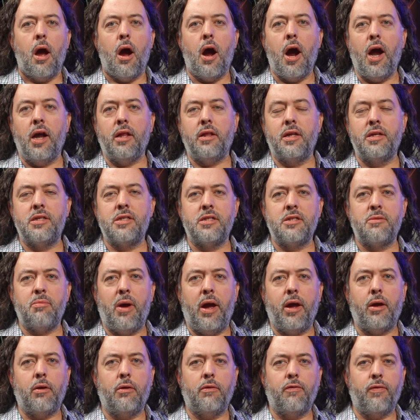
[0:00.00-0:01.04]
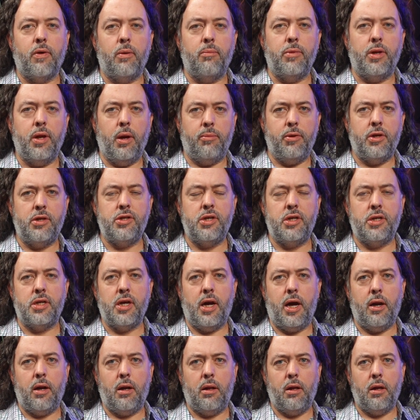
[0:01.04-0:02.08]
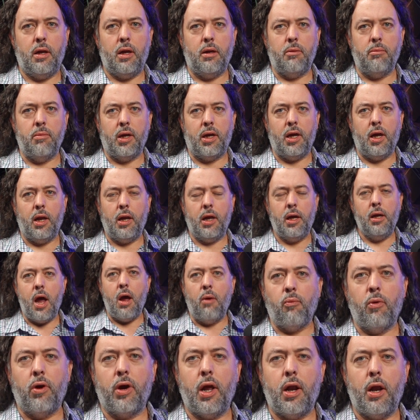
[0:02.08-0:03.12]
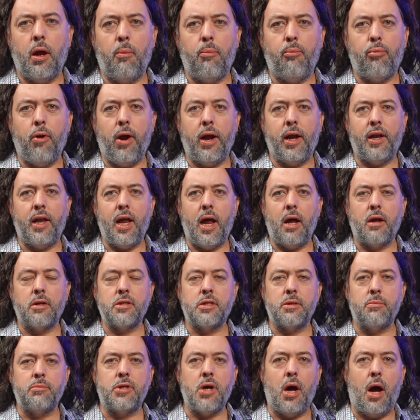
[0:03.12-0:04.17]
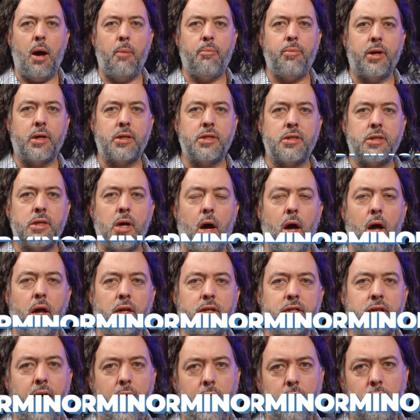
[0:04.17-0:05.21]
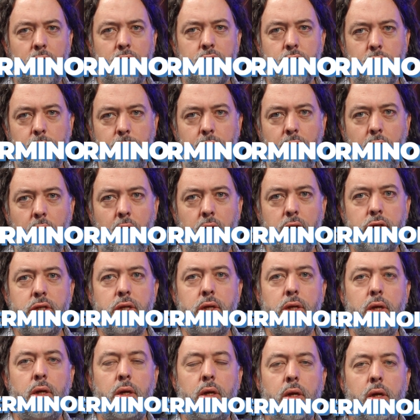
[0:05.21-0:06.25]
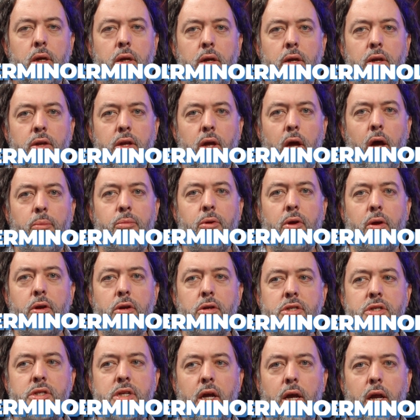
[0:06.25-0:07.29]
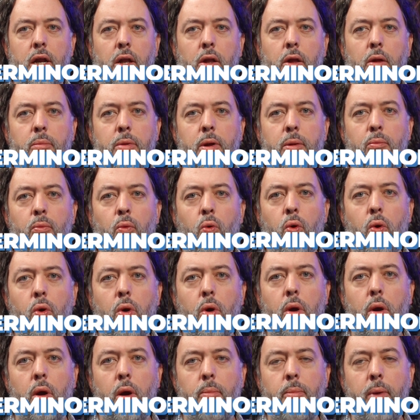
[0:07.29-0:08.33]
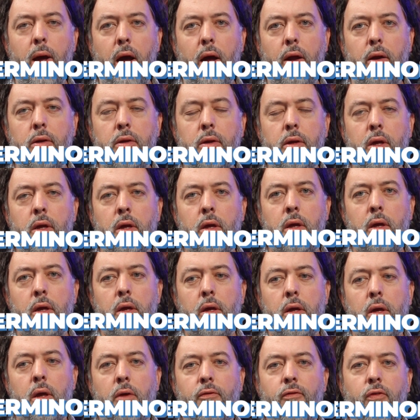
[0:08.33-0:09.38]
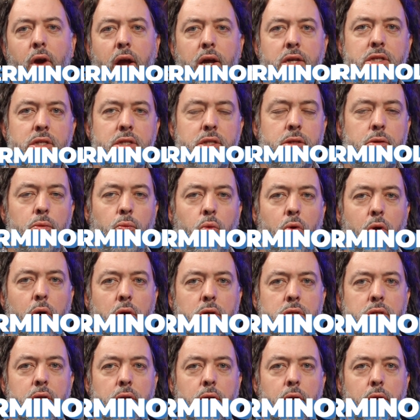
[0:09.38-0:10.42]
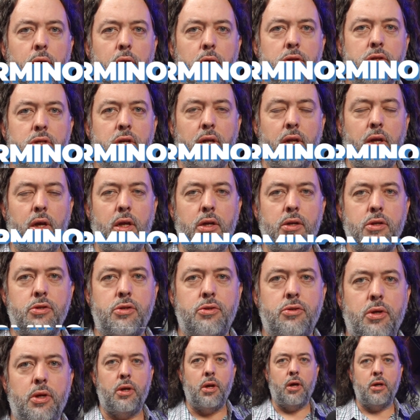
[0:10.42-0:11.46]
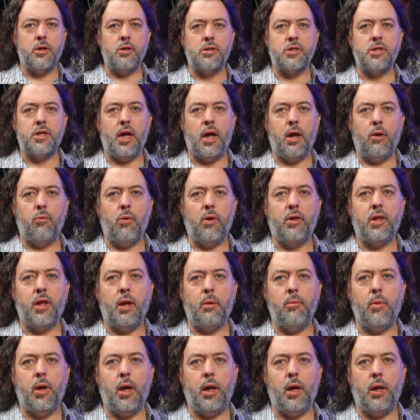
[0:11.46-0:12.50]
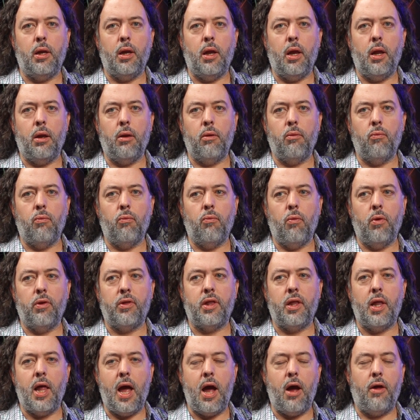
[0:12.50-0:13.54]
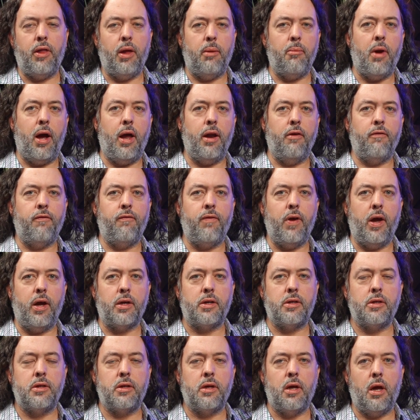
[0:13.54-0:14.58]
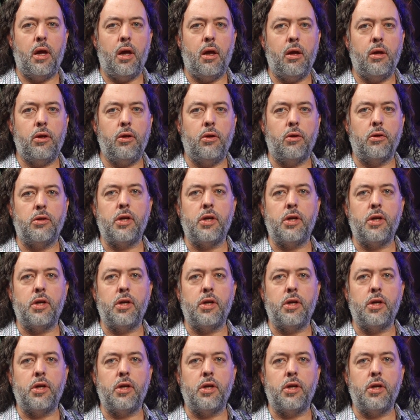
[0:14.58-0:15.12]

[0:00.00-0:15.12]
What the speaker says: All right, this is Michael from WG Title in McKinney, and we're going to break down some topics on title terminology to help you understand a little bit more about phrases and words that are used in the industry to understand what they mean and how they might affect your